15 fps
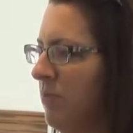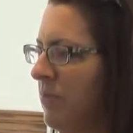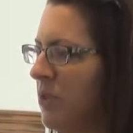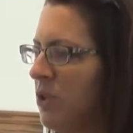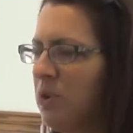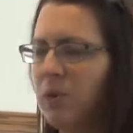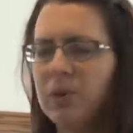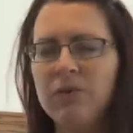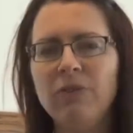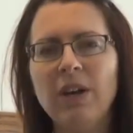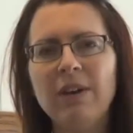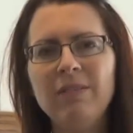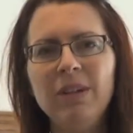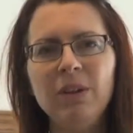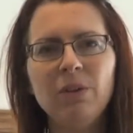So if you
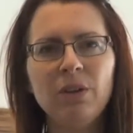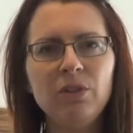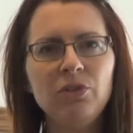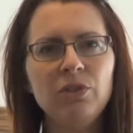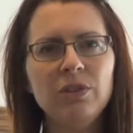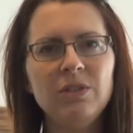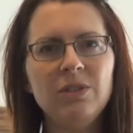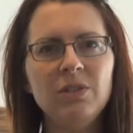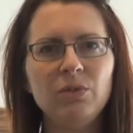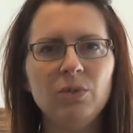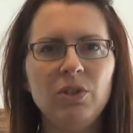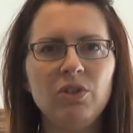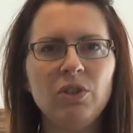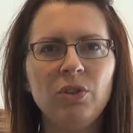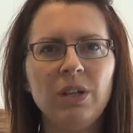have any questions,
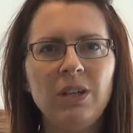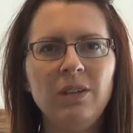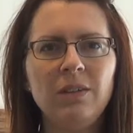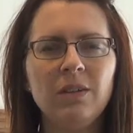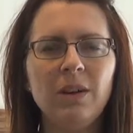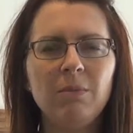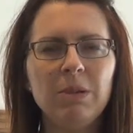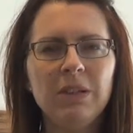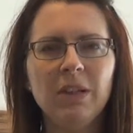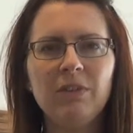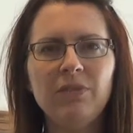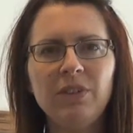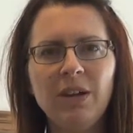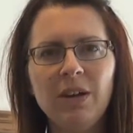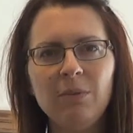reach out anytime. I'd
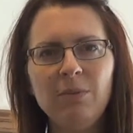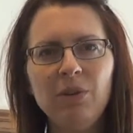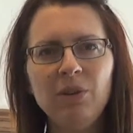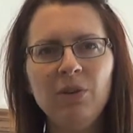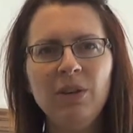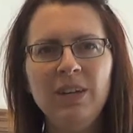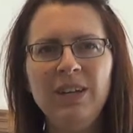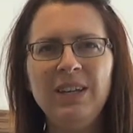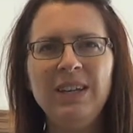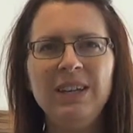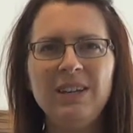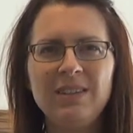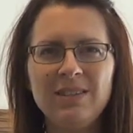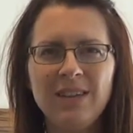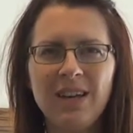love to help you.
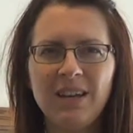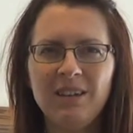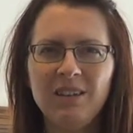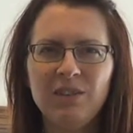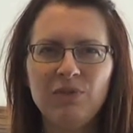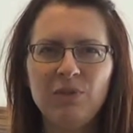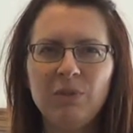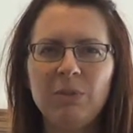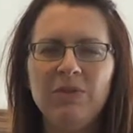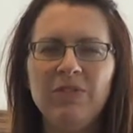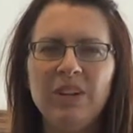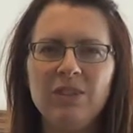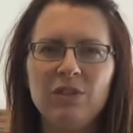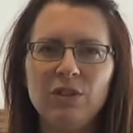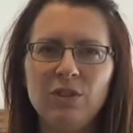It's Candace from
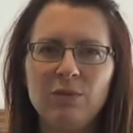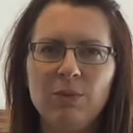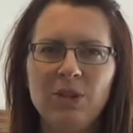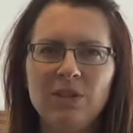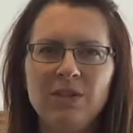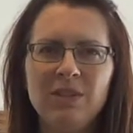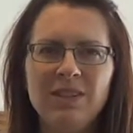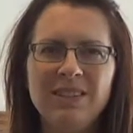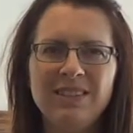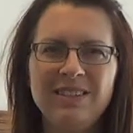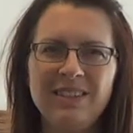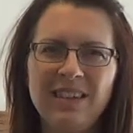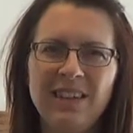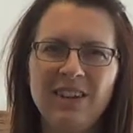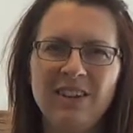Investor Smarts.
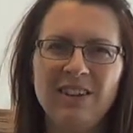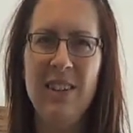Take care.